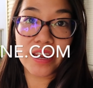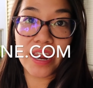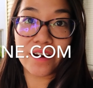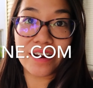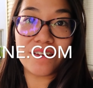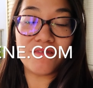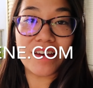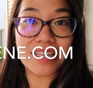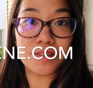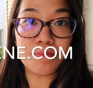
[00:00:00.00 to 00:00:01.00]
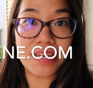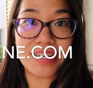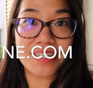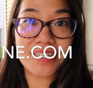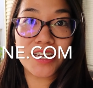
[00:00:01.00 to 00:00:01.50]
karat
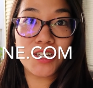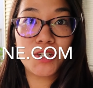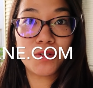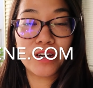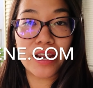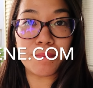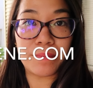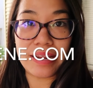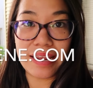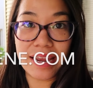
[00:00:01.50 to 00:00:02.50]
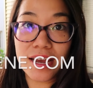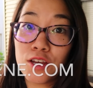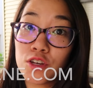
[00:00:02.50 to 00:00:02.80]
investment jewelry company,